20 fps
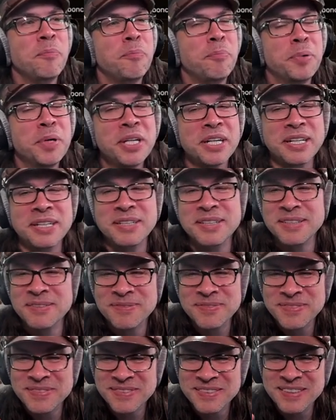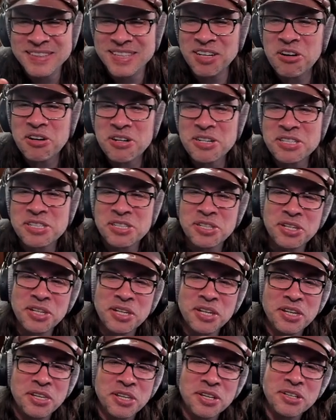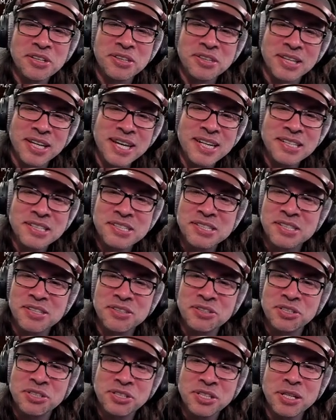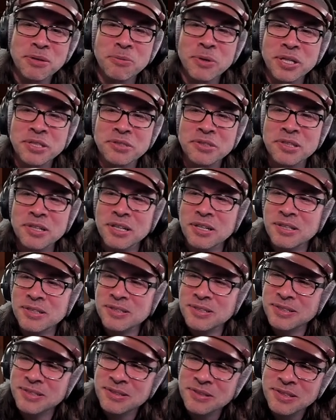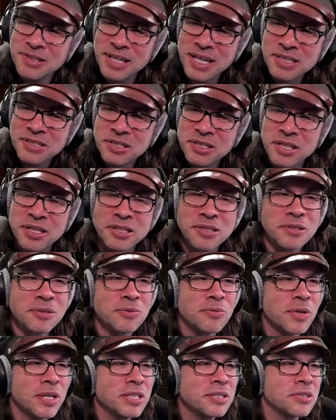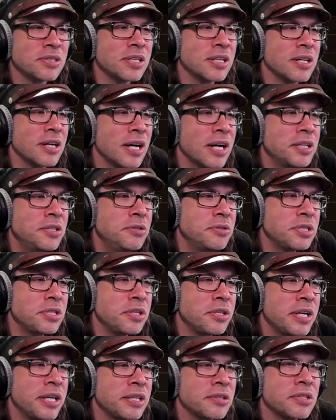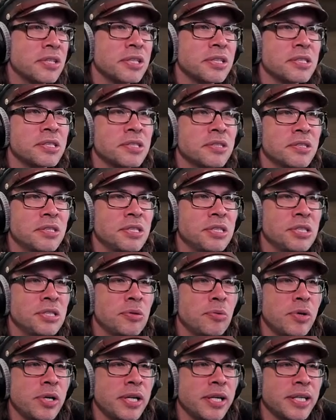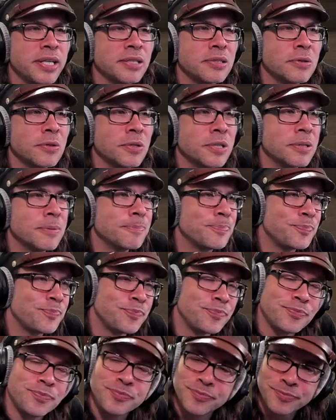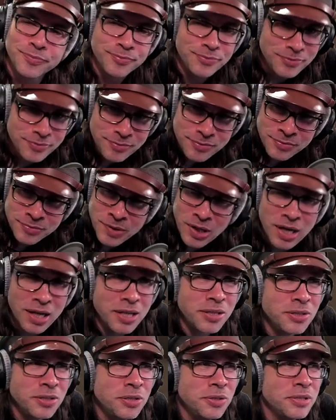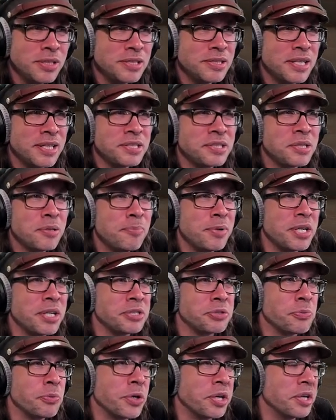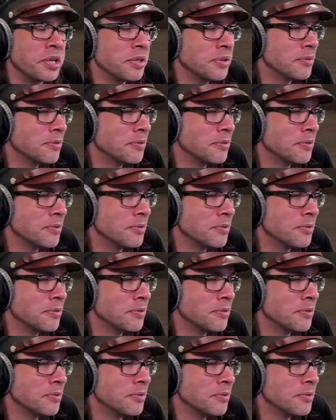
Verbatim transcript: But there is there that is the shit right there. That gun right there. I use it like this. This is the way I do it. I don't know that that's the best way.